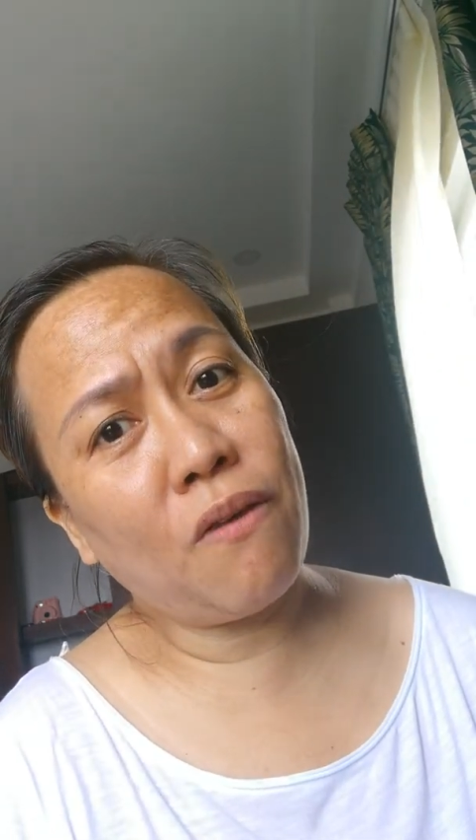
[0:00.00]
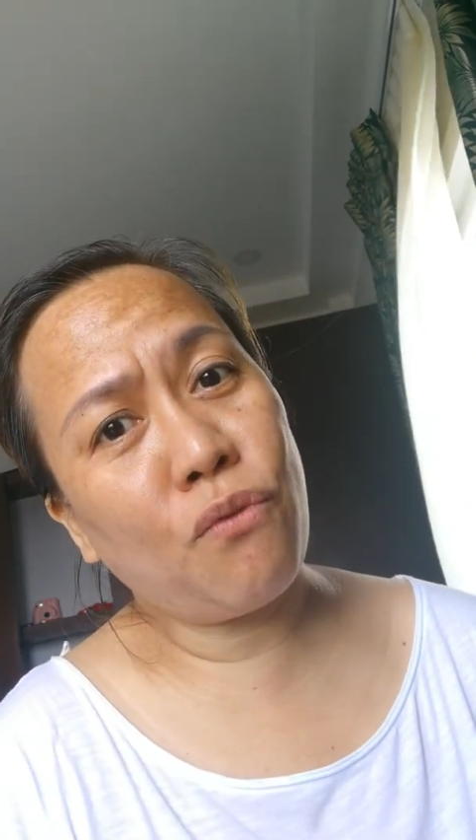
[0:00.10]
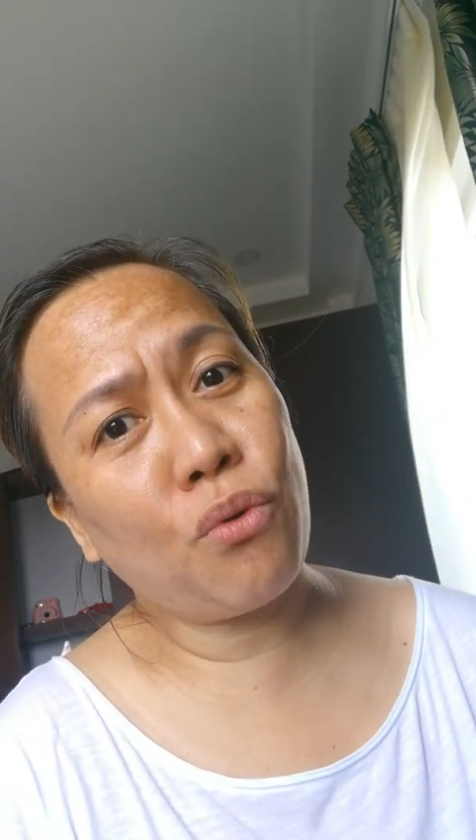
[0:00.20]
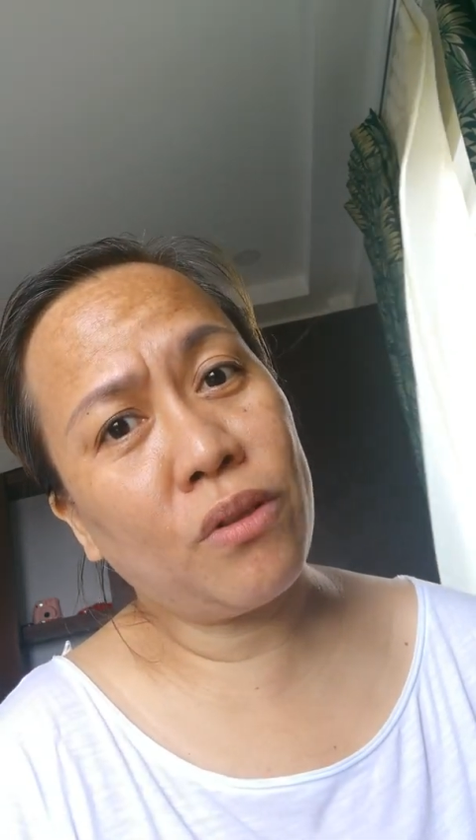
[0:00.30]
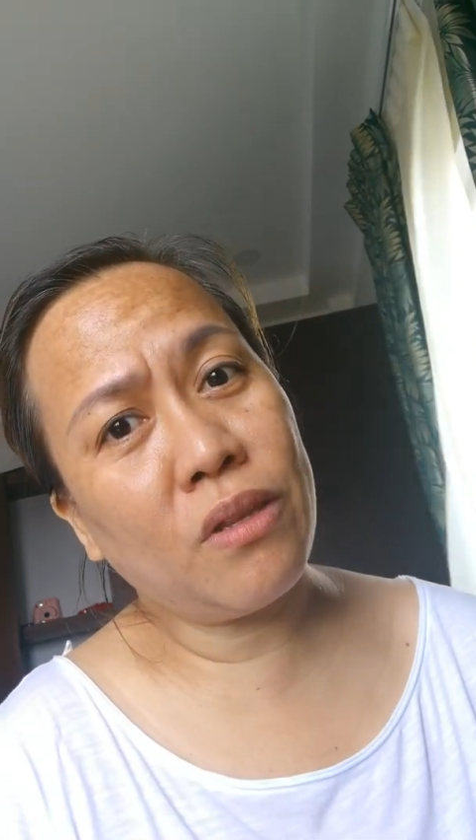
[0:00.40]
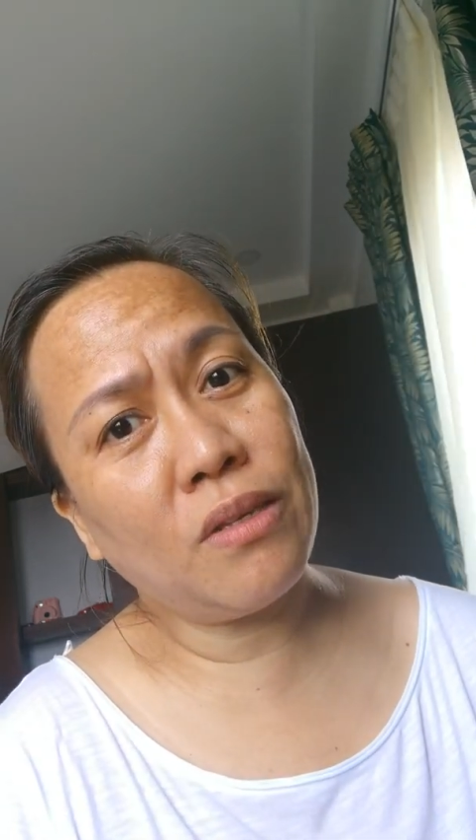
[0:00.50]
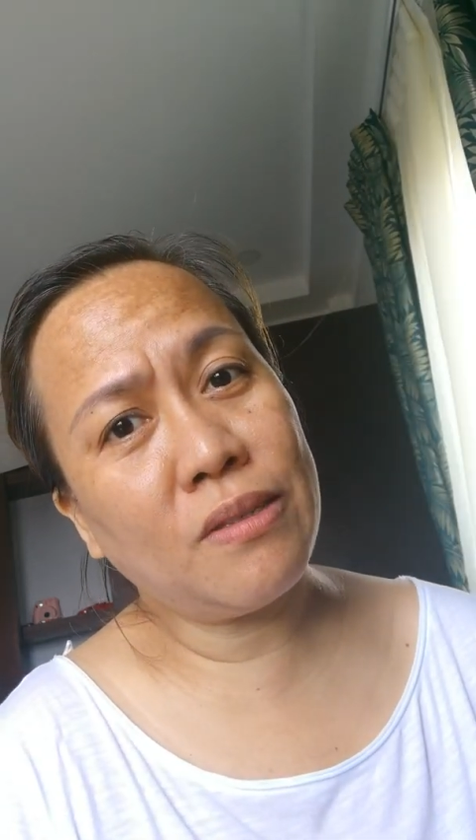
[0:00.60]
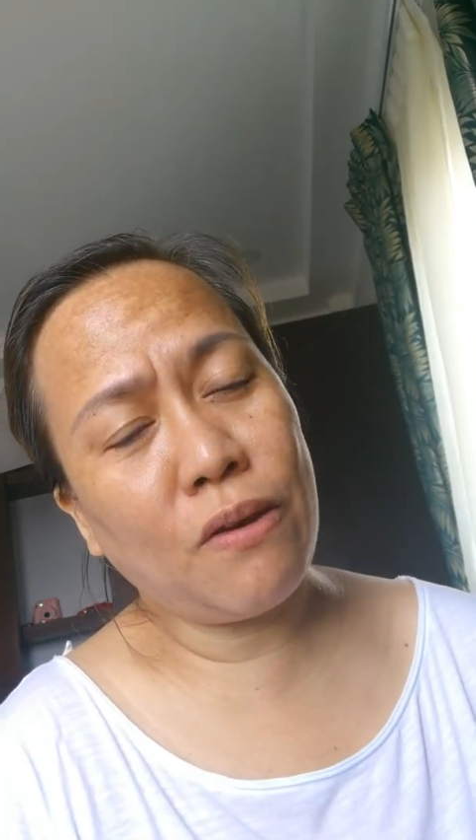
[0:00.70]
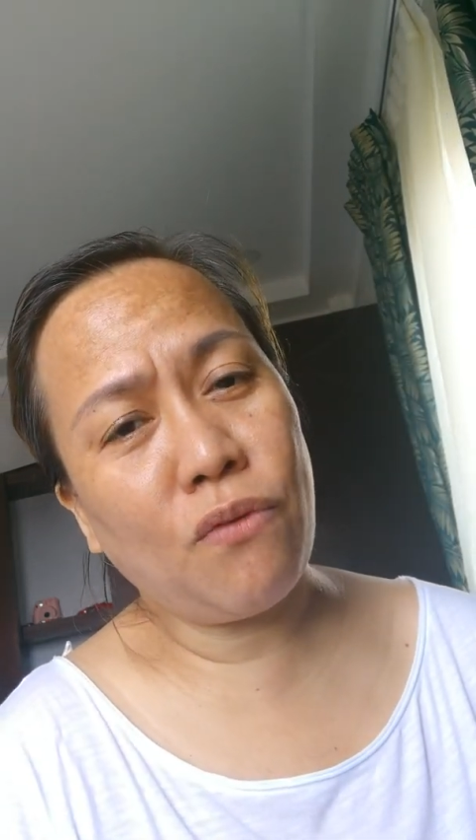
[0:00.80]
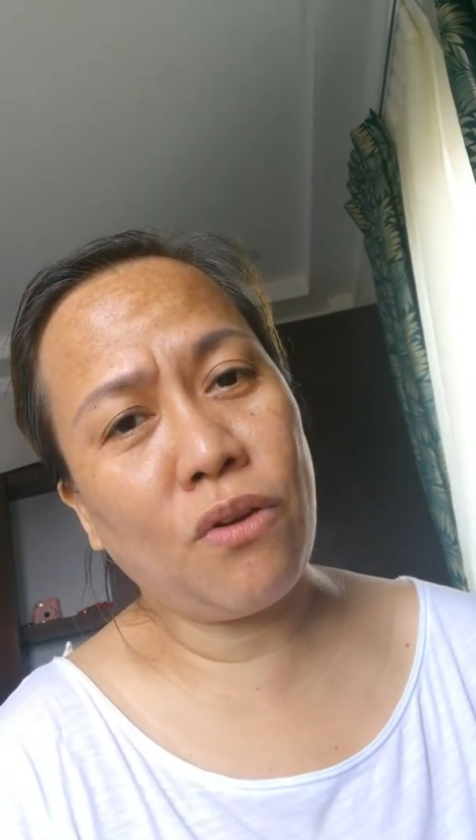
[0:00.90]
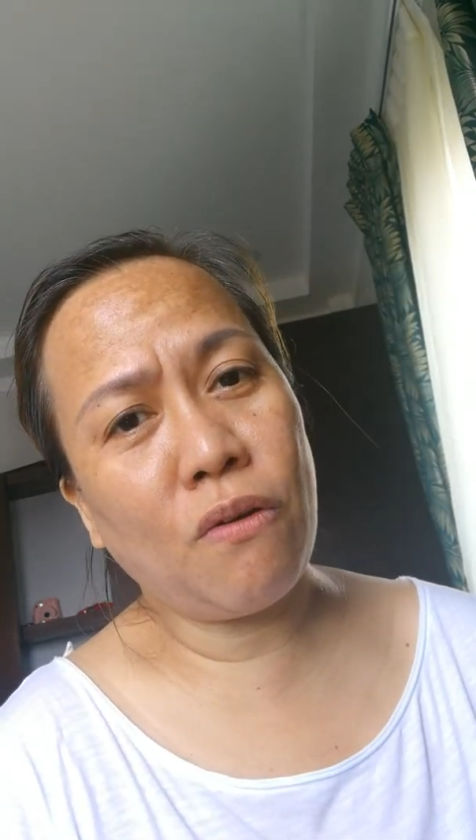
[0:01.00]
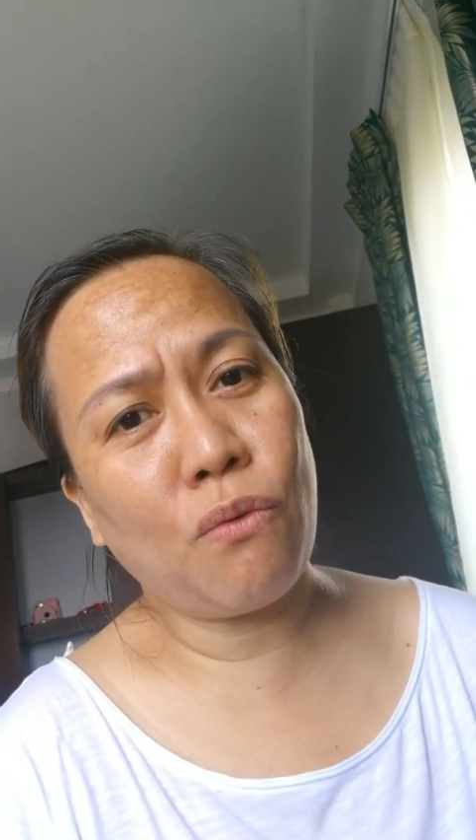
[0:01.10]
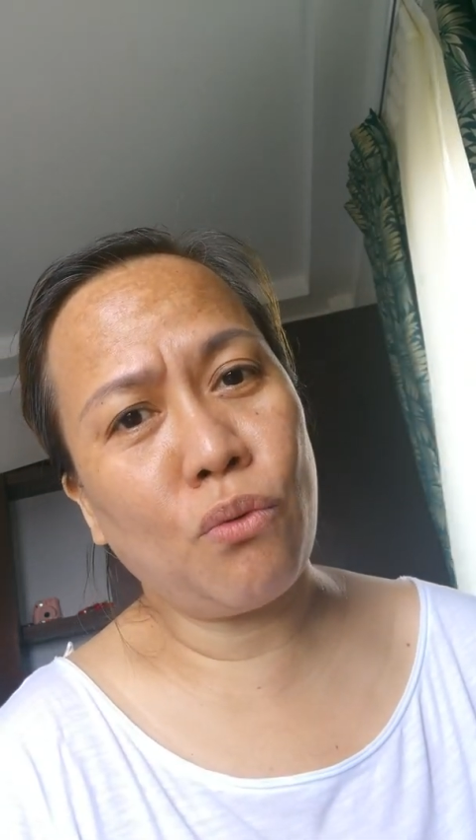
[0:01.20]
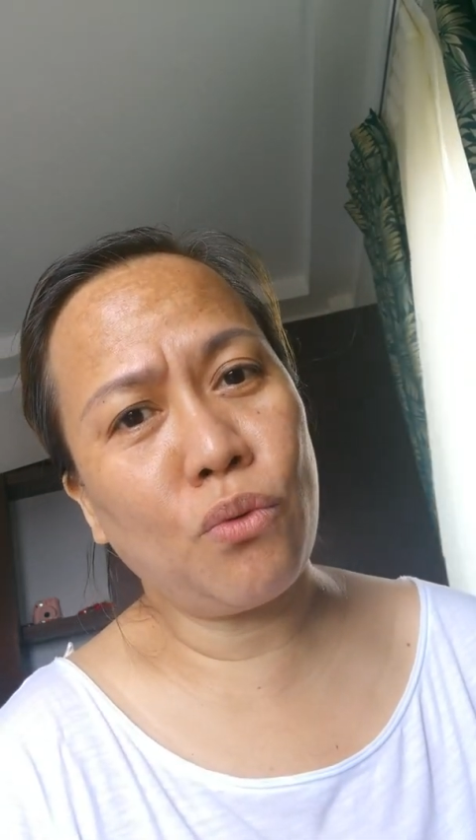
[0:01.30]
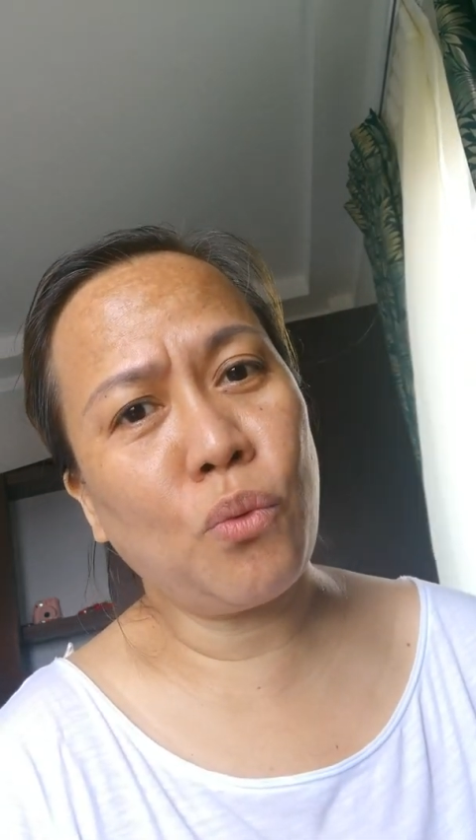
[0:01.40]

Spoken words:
47-year-old